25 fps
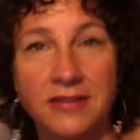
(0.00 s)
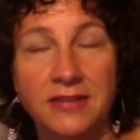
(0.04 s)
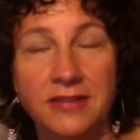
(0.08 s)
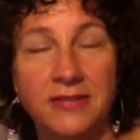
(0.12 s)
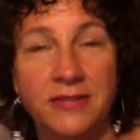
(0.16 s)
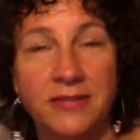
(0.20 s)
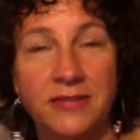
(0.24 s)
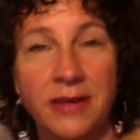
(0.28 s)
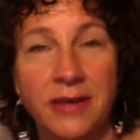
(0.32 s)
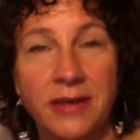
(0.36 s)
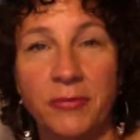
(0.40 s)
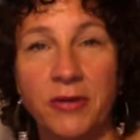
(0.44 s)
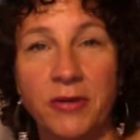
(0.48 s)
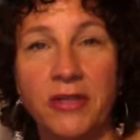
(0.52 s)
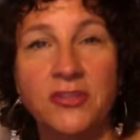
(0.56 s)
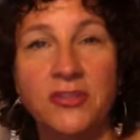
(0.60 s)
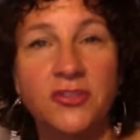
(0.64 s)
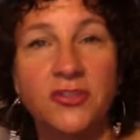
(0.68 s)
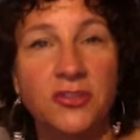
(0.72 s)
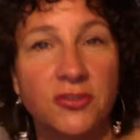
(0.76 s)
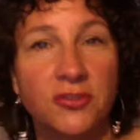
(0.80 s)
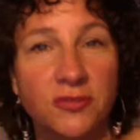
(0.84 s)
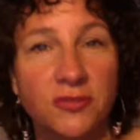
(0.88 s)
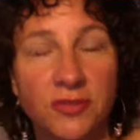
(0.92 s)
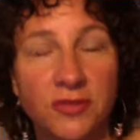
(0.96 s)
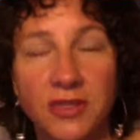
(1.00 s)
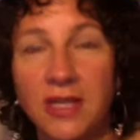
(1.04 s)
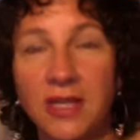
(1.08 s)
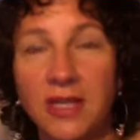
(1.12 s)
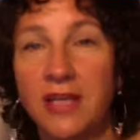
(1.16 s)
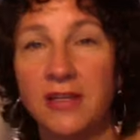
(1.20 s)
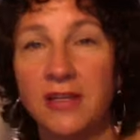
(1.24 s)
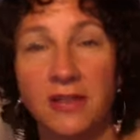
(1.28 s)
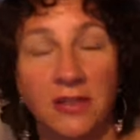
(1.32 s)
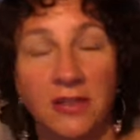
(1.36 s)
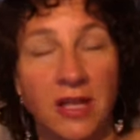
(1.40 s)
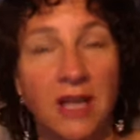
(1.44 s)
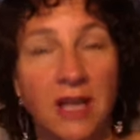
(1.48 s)
Vibrational,
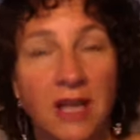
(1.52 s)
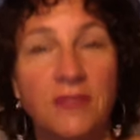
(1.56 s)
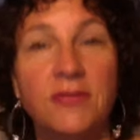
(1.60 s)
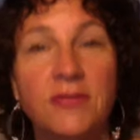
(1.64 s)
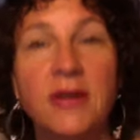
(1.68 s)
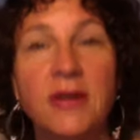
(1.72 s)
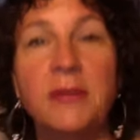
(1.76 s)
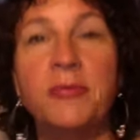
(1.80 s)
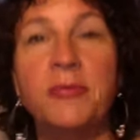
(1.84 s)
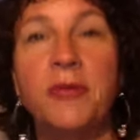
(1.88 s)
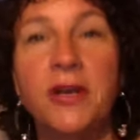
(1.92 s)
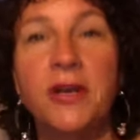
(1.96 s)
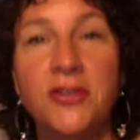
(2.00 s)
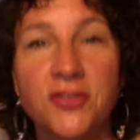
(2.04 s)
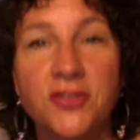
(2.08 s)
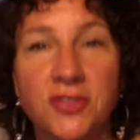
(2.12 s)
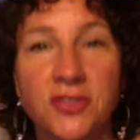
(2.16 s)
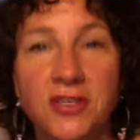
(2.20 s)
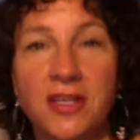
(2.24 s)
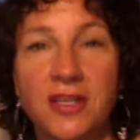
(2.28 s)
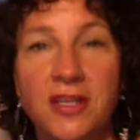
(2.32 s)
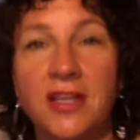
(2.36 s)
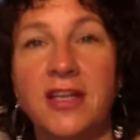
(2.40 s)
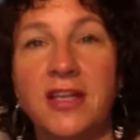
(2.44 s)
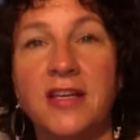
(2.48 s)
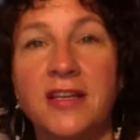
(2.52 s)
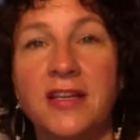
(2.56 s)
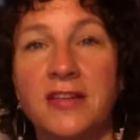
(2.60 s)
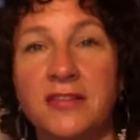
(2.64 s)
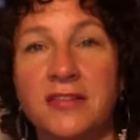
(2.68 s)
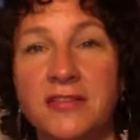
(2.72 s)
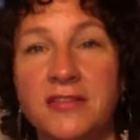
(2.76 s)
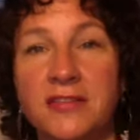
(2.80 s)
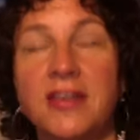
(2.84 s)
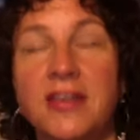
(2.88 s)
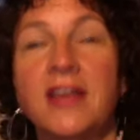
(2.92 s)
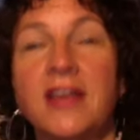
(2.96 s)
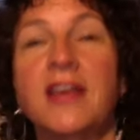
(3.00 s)
the law of vibration is